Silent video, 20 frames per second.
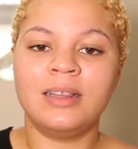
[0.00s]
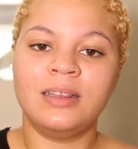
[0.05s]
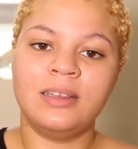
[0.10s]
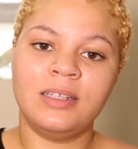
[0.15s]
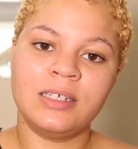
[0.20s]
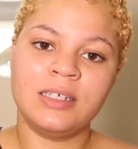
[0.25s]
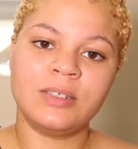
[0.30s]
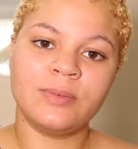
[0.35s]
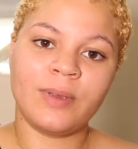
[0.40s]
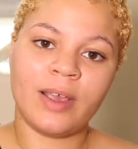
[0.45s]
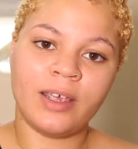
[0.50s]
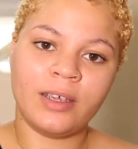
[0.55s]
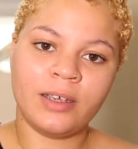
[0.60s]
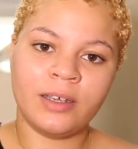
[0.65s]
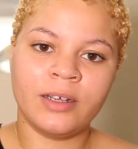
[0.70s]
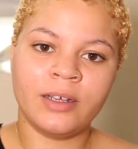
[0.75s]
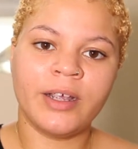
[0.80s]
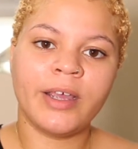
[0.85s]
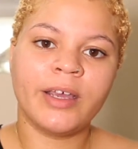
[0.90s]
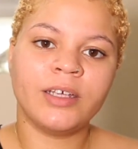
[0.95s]
This right
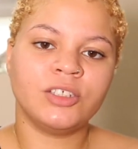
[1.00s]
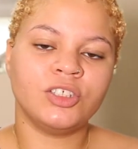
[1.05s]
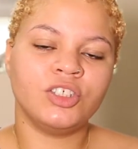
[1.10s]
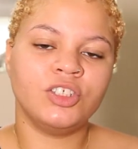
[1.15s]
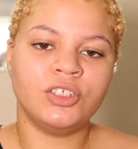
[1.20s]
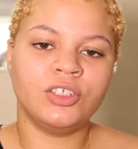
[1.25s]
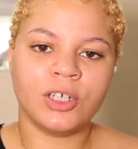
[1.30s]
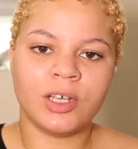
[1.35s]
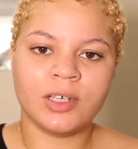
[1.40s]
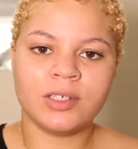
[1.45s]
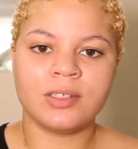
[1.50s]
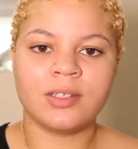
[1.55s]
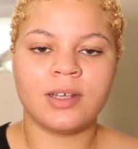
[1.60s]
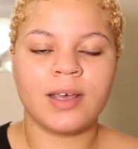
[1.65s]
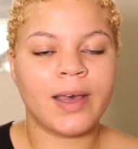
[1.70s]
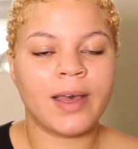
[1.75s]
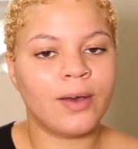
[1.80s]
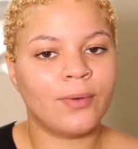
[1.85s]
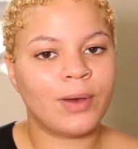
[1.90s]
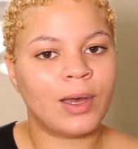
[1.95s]
here is just
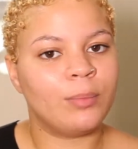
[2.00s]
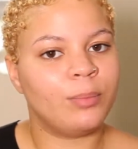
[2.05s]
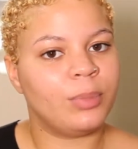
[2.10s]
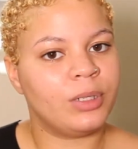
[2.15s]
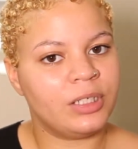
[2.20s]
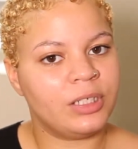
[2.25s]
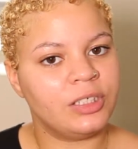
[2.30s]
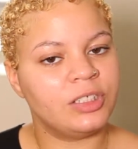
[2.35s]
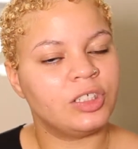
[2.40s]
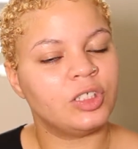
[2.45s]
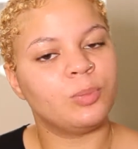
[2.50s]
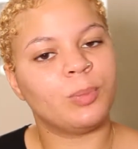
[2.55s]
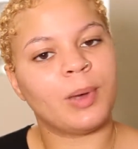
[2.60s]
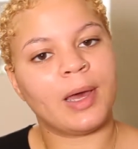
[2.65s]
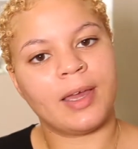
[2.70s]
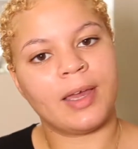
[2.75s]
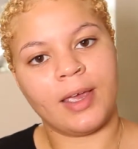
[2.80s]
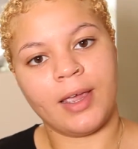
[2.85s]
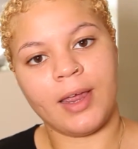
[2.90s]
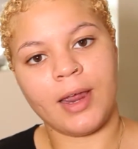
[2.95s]
how I bleach my
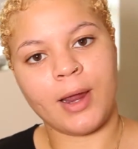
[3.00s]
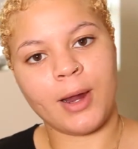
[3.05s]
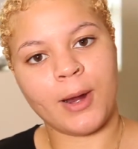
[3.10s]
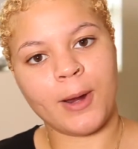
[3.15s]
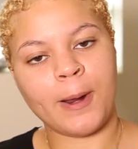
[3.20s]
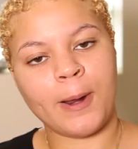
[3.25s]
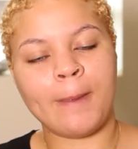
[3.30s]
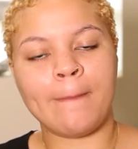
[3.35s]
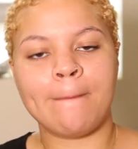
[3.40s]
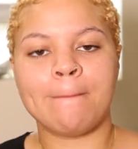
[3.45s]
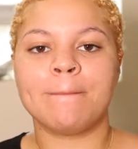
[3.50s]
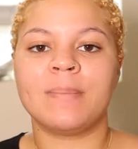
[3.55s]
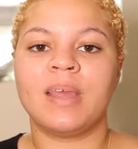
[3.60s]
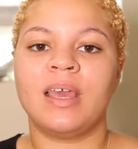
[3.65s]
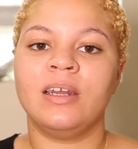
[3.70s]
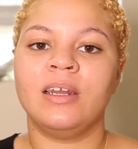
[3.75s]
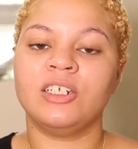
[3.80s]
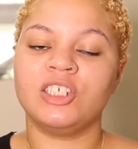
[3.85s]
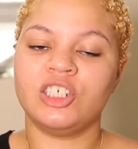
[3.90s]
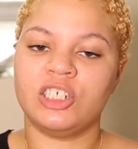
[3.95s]
hair
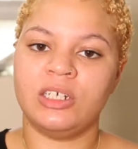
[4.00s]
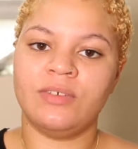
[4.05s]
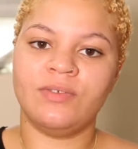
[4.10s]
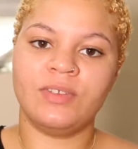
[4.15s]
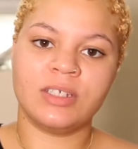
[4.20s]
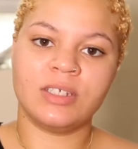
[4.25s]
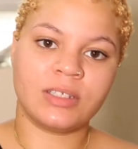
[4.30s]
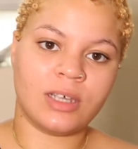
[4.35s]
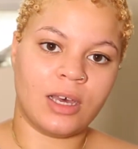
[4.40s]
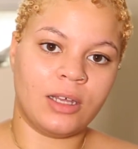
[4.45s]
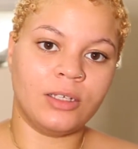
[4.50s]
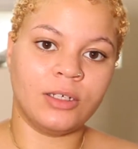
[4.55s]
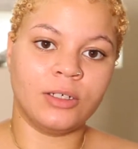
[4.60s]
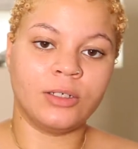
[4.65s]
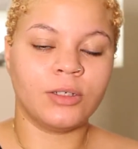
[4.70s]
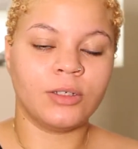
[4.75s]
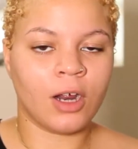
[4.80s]
and achieve this color.